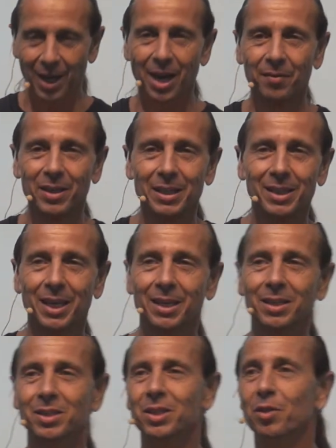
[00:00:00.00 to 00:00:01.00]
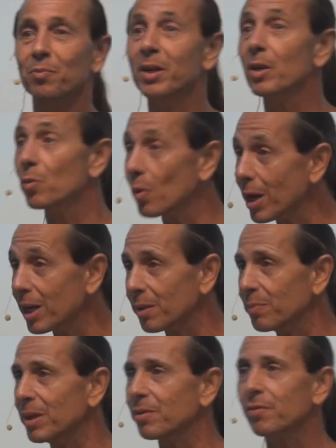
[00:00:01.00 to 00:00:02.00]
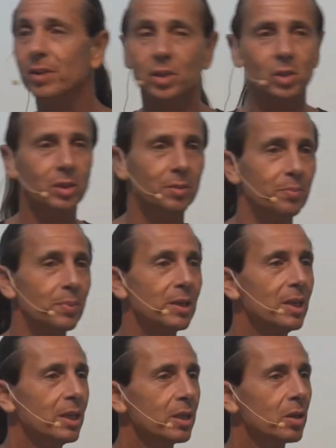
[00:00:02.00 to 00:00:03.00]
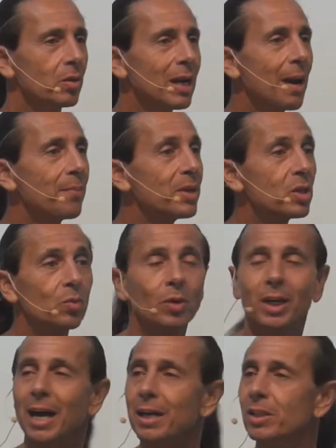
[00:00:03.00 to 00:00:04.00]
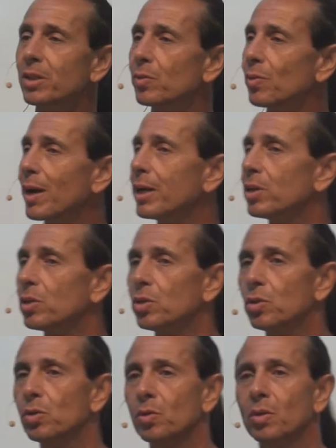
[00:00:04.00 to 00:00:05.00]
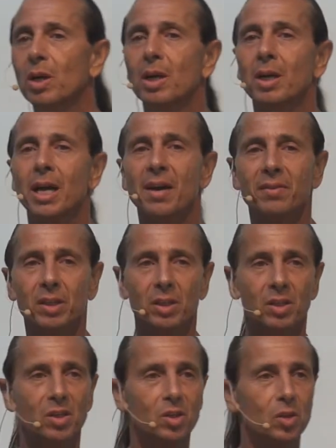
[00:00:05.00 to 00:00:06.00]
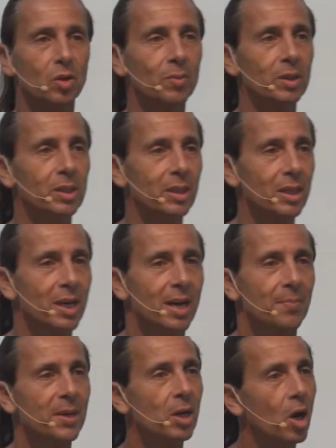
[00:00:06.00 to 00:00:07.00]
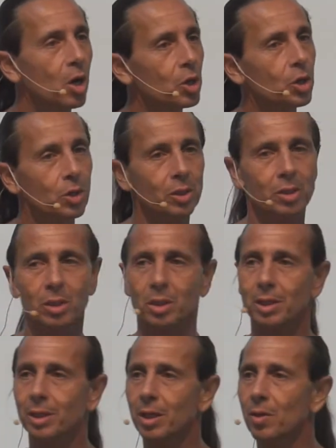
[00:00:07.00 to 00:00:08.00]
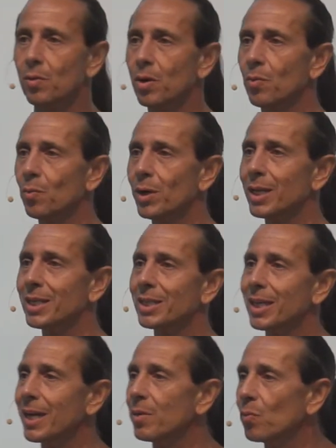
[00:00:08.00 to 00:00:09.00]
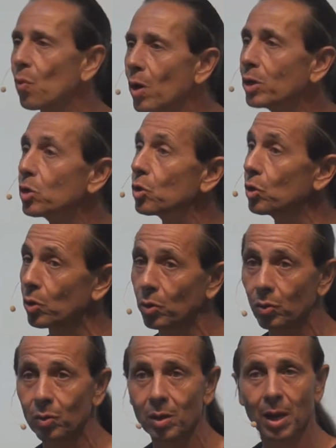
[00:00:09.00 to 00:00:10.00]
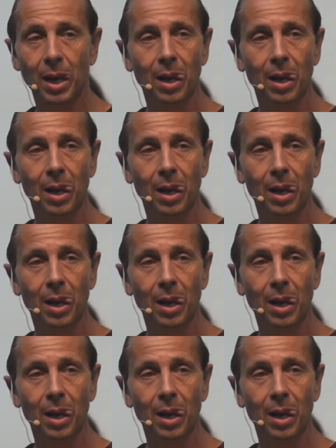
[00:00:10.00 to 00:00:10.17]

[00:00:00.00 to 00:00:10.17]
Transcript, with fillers: Have that tendency of being ready, being vigilant, you know, not missing what God's getting ready to do, having the discernment to be unctioned uh, in what he's saying what to do,